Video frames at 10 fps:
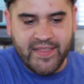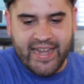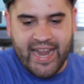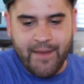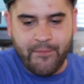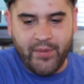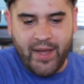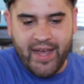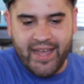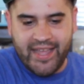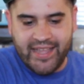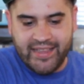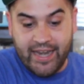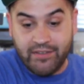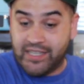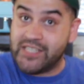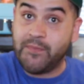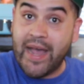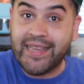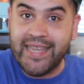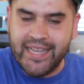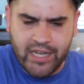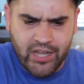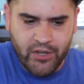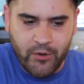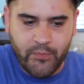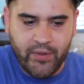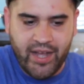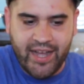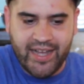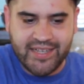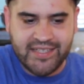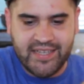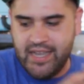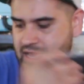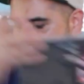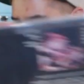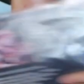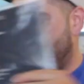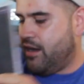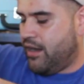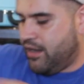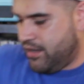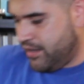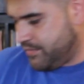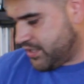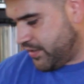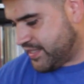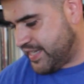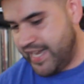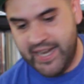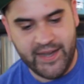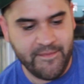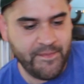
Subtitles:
that I bought that I was expecting in another box. Oh, I'm so excited.